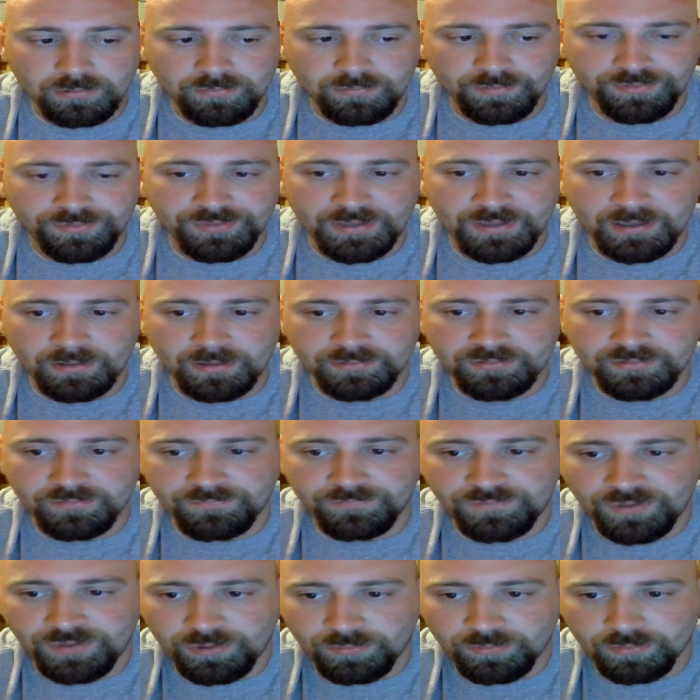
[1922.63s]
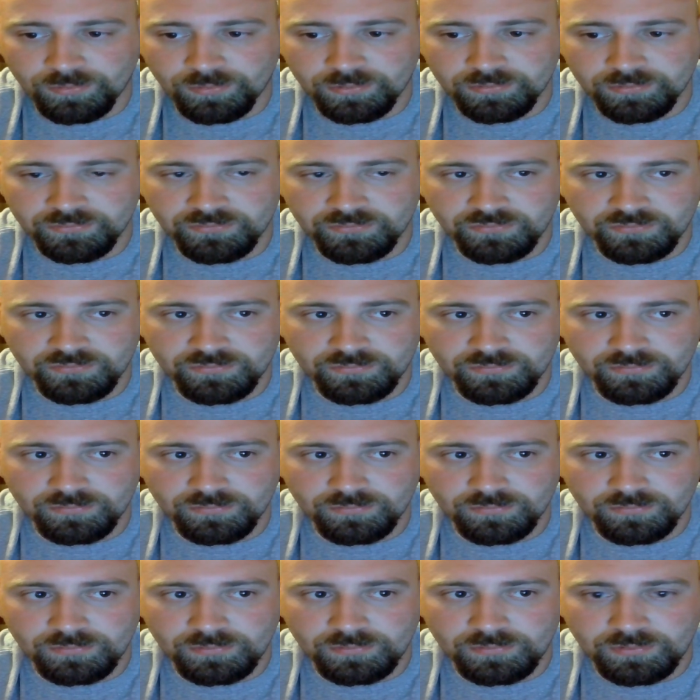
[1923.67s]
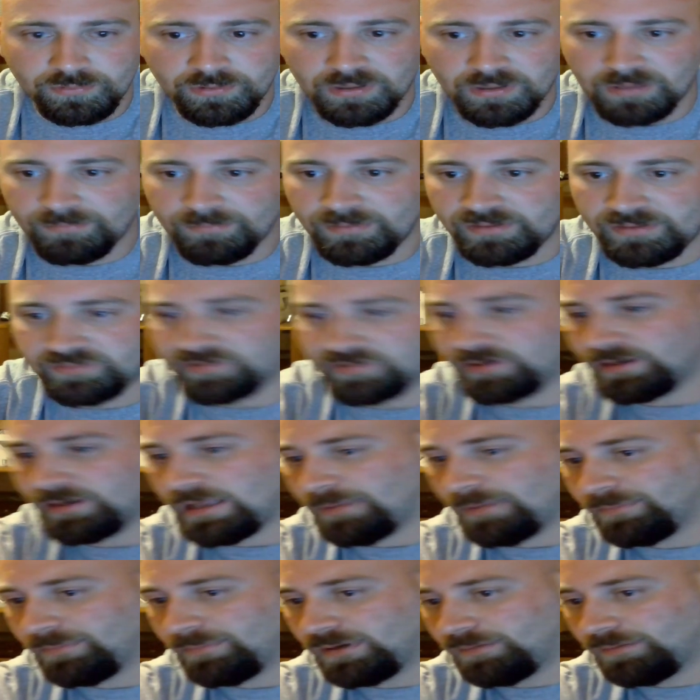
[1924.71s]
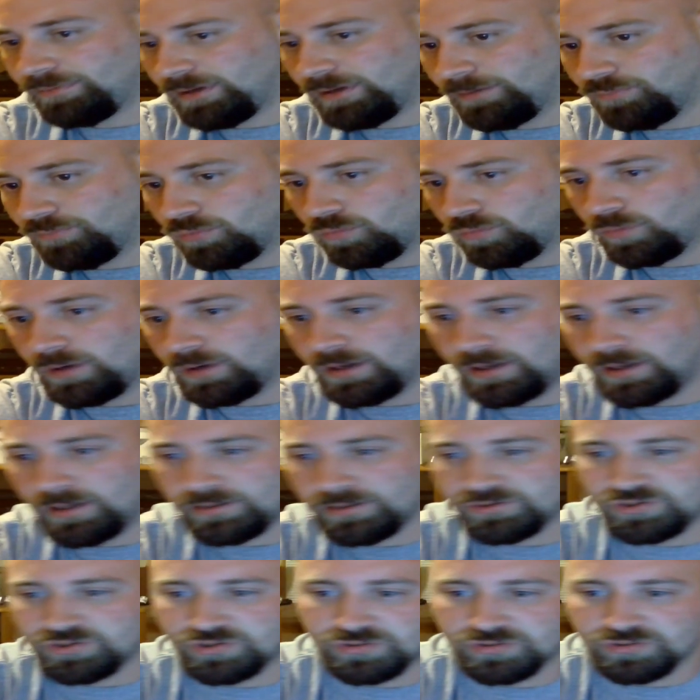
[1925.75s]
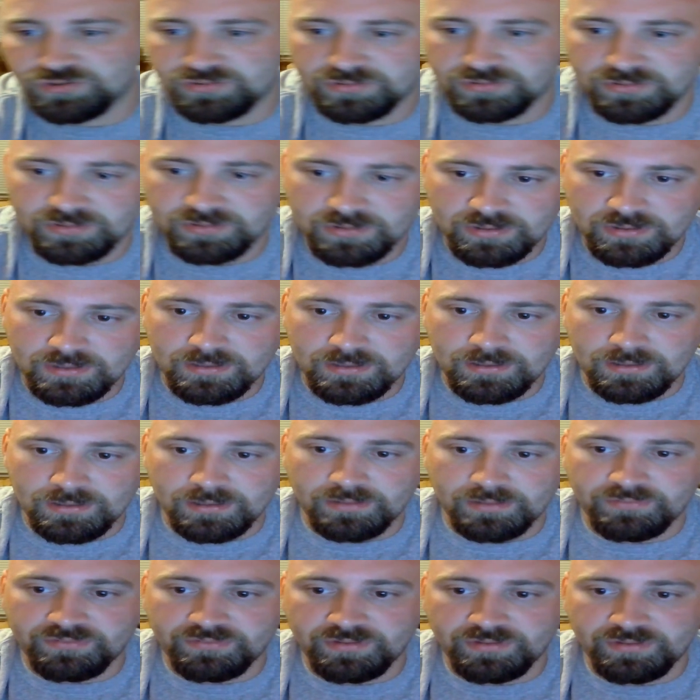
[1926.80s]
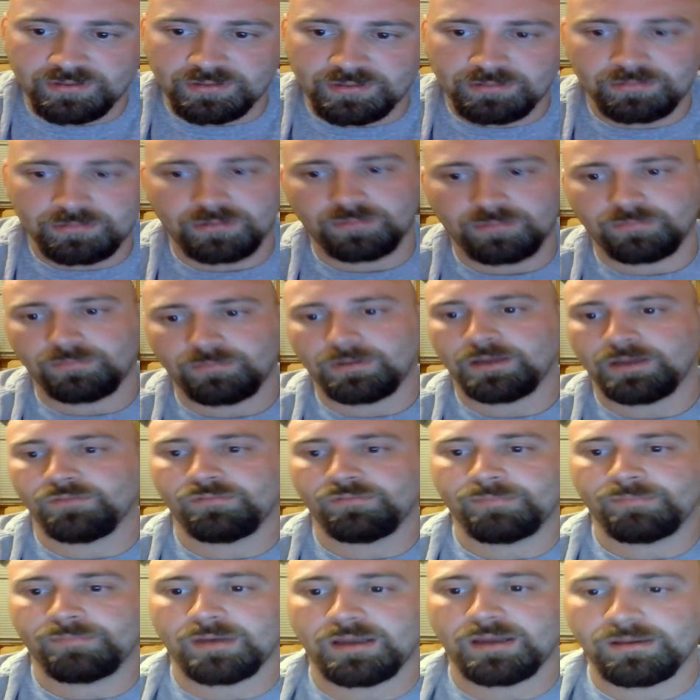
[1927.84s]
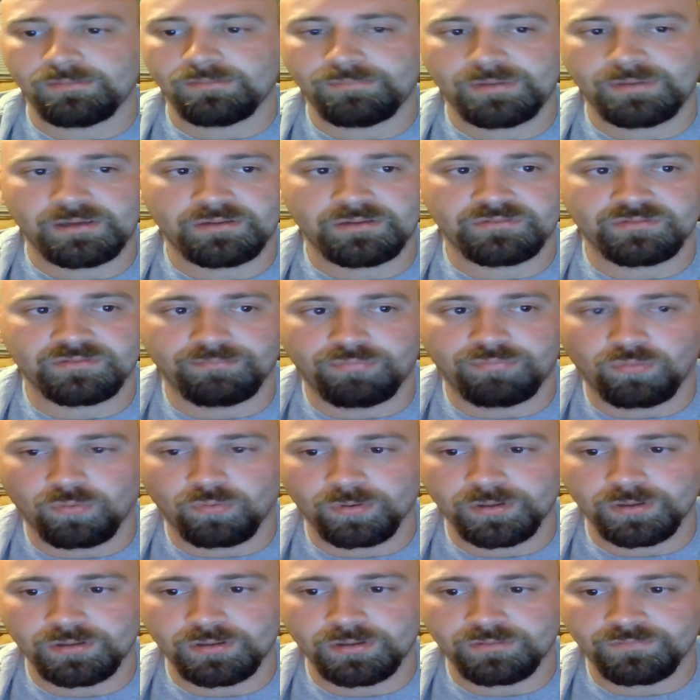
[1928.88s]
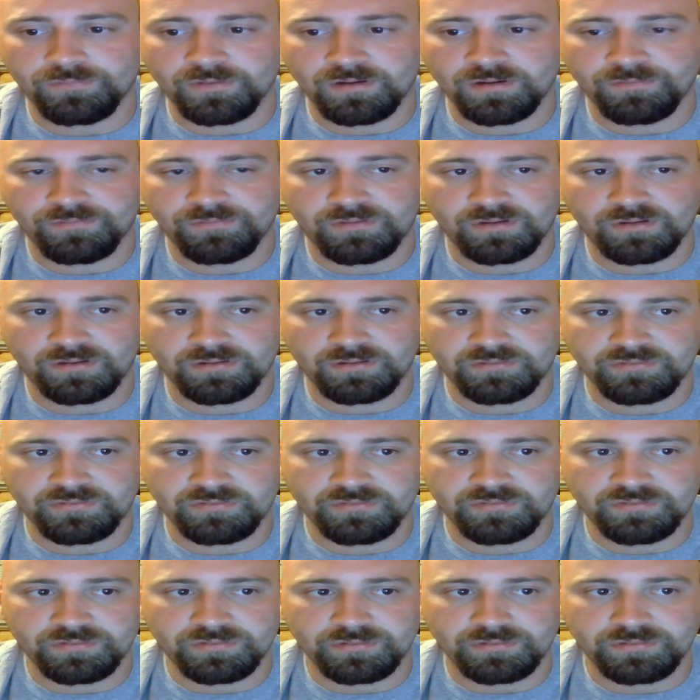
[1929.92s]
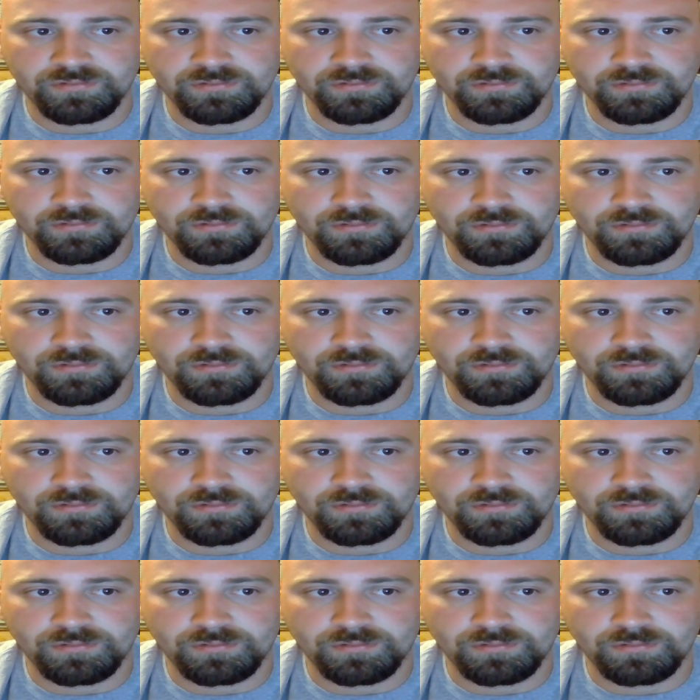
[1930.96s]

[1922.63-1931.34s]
Without the viewers, me seeing how many people watch and seeing everybody being supportive of this,